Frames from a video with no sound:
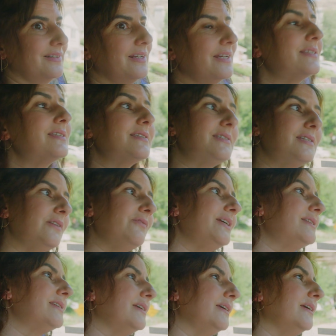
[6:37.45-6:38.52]
It's a
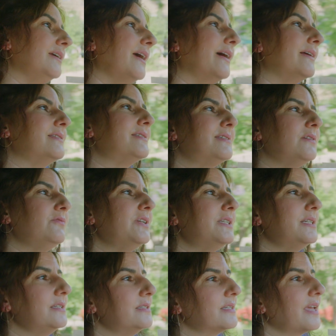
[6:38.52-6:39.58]
CVT, and
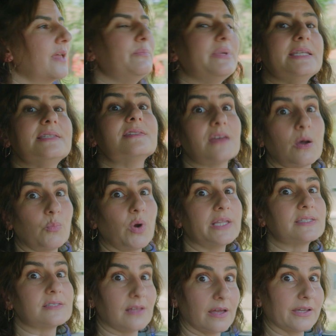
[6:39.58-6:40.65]
CVTs can be somewhat
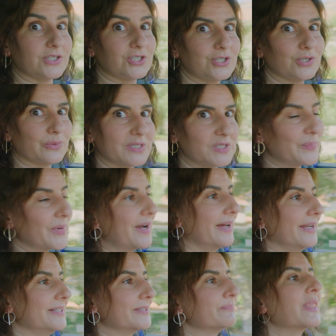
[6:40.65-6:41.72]
sluggish to
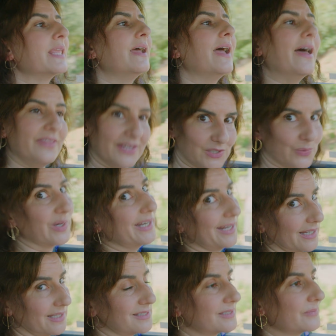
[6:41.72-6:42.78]
respond, and this one
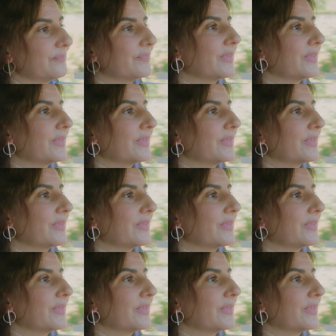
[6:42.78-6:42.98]
is.